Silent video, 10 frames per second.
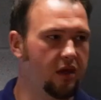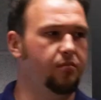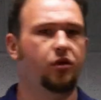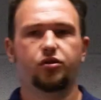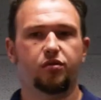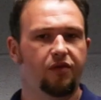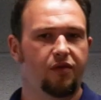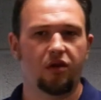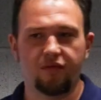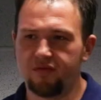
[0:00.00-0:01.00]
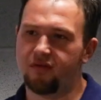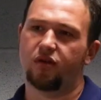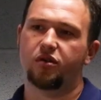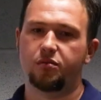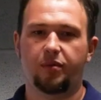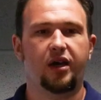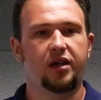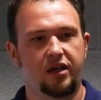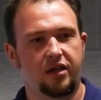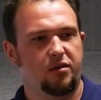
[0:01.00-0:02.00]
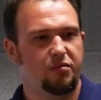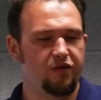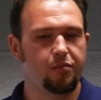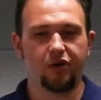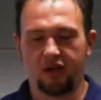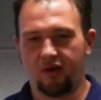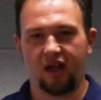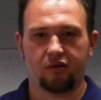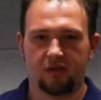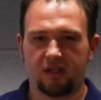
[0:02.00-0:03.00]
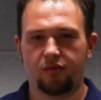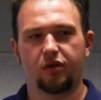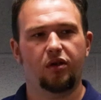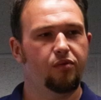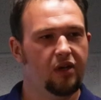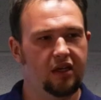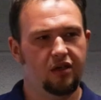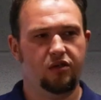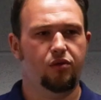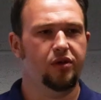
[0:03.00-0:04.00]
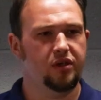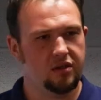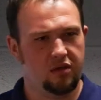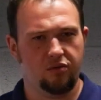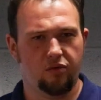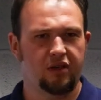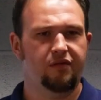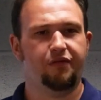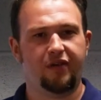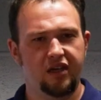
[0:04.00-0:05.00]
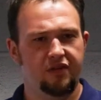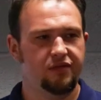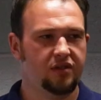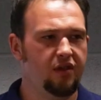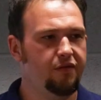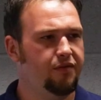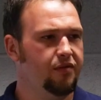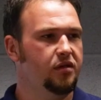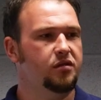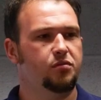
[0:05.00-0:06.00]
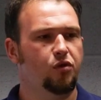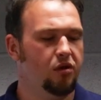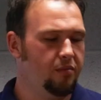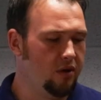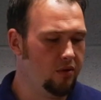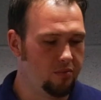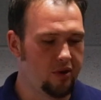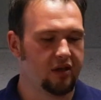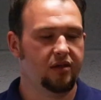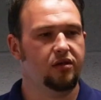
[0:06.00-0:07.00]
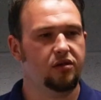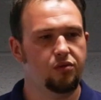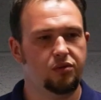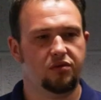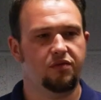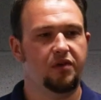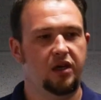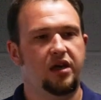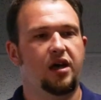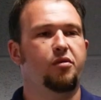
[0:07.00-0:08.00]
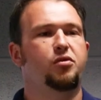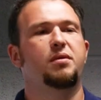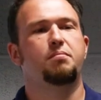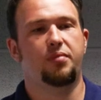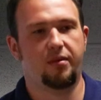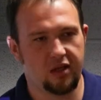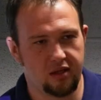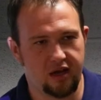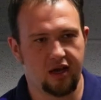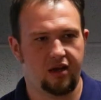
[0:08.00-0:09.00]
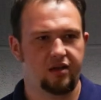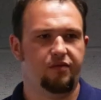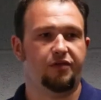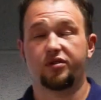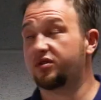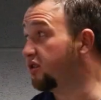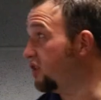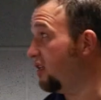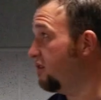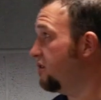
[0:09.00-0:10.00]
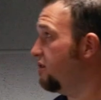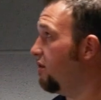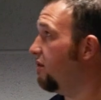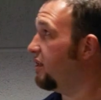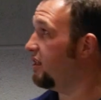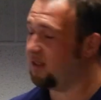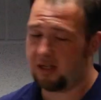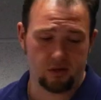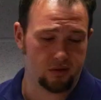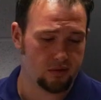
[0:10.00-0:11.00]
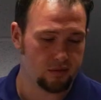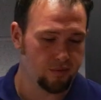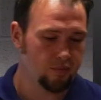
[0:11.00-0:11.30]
I'm not sure if all of you've heard, but a bit of a prerequisite. We're not really going to go into the 1 in 5 stuff. This is more about practical use of how you implement that and foster change in your organizations.